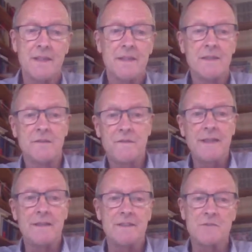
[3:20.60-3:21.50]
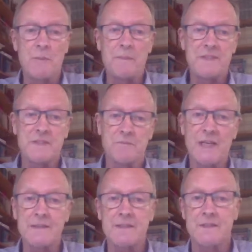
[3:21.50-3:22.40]
Defendants would be
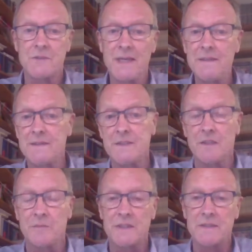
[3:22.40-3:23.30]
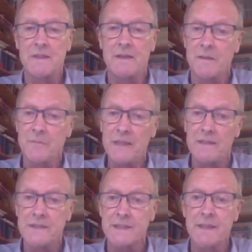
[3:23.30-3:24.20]
subjected to indeterminate
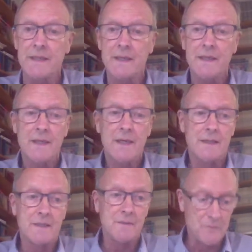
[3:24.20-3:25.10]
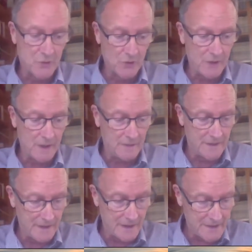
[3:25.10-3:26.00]
liability and embroiled
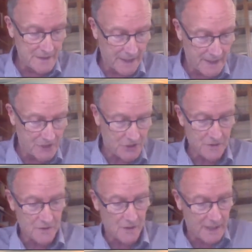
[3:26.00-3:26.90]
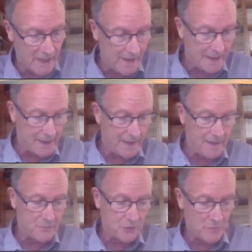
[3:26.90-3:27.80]
in litigation and highly
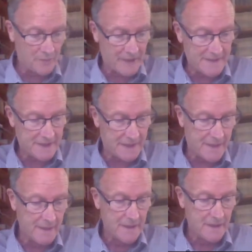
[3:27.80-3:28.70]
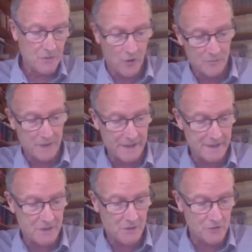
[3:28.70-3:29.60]
problematic and
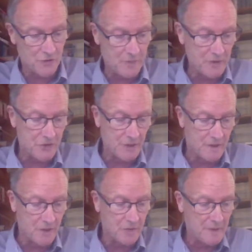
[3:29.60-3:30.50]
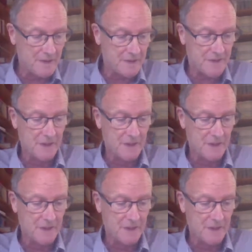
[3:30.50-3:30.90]
complex contribution arguments